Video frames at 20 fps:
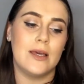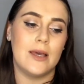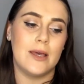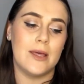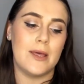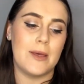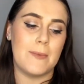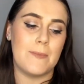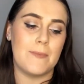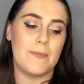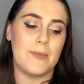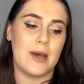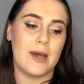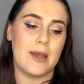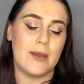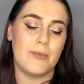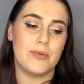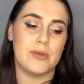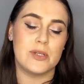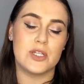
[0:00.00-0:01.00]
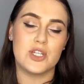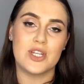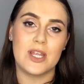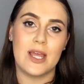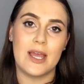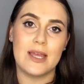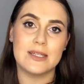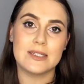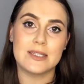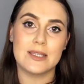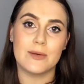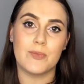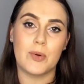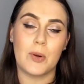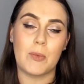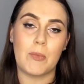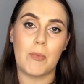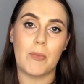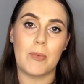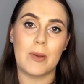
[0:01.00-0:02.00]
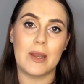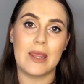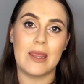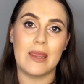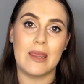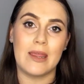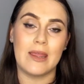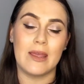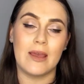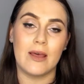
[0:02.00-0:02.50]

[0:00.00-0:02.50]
I appreciate that probably